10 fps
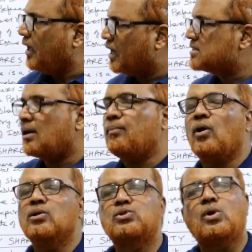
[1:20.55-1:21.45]
Example
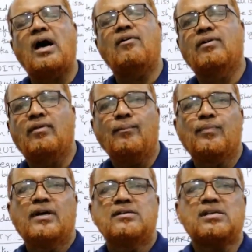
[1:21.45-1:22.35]
also I have given.
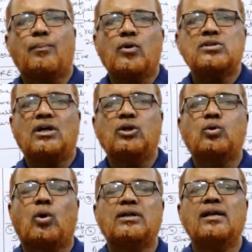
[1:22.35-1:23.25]
Suppose the
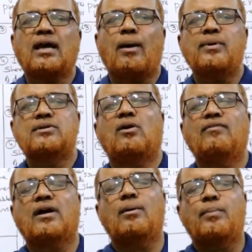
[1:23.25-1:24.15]
total capital of
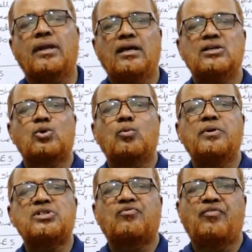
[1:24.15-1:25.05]
the company is
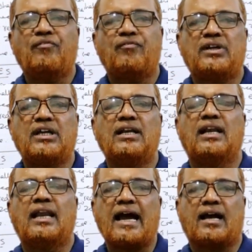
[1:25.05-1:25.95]
rupees fifty
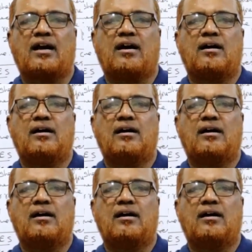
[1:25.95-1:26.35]
lakh.